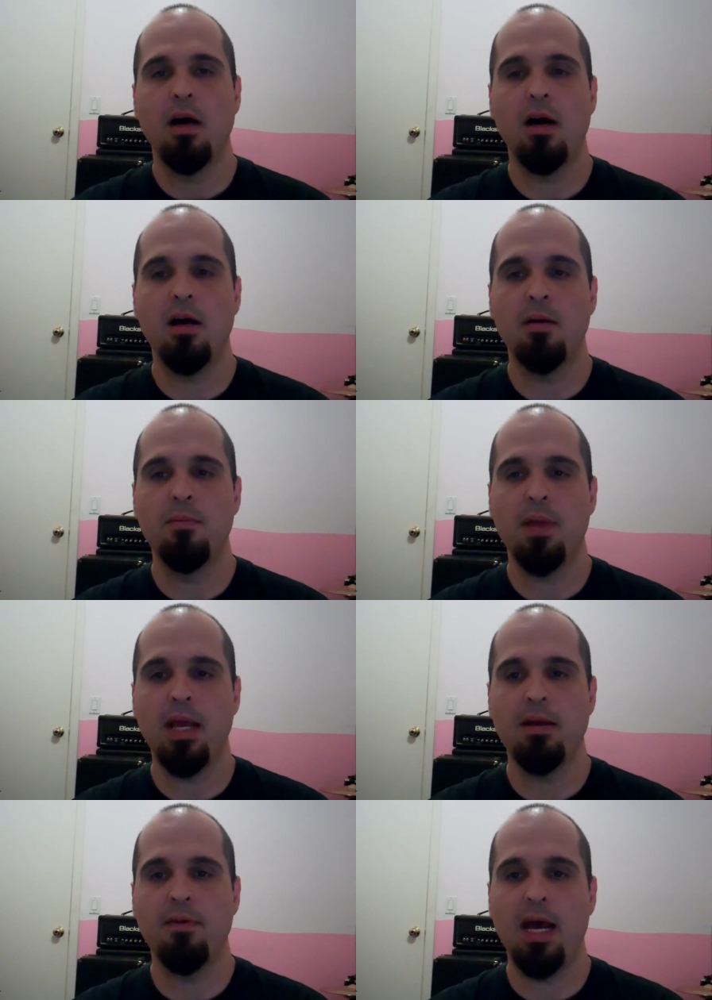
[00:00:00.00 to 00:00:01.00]
and
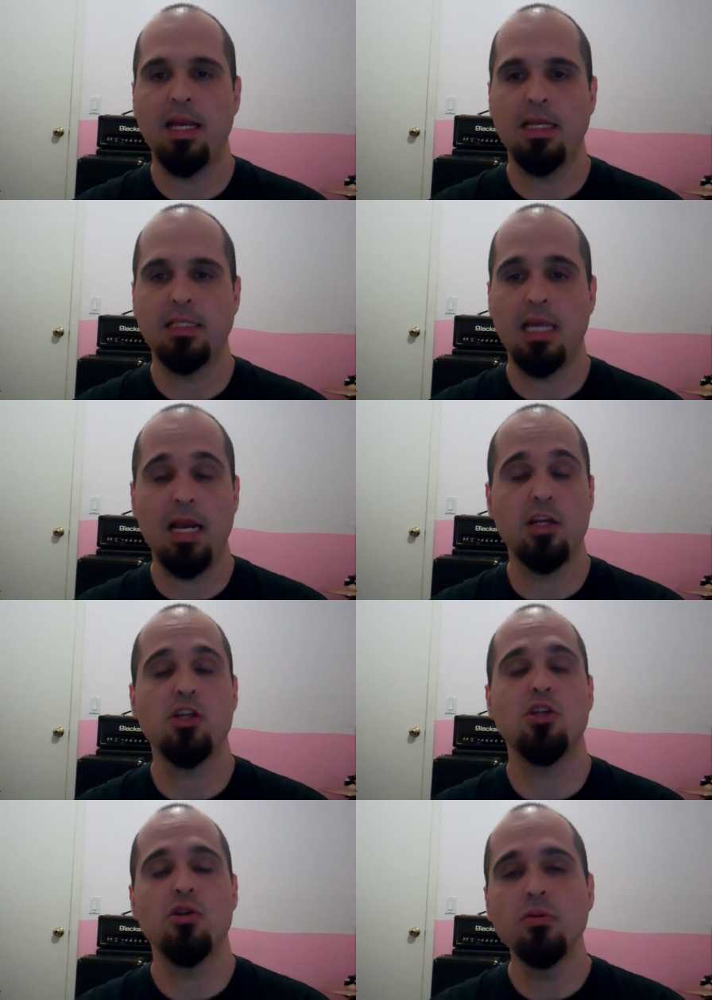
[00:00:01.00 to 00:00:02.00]
it's had a
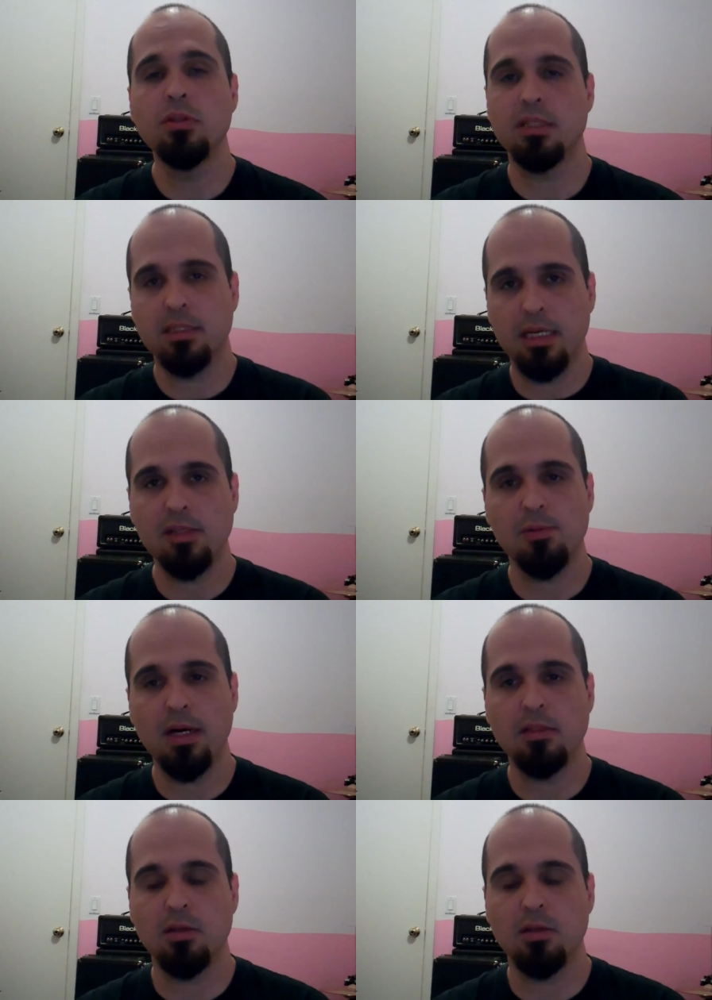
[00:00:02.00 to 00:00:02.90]
huge success rate.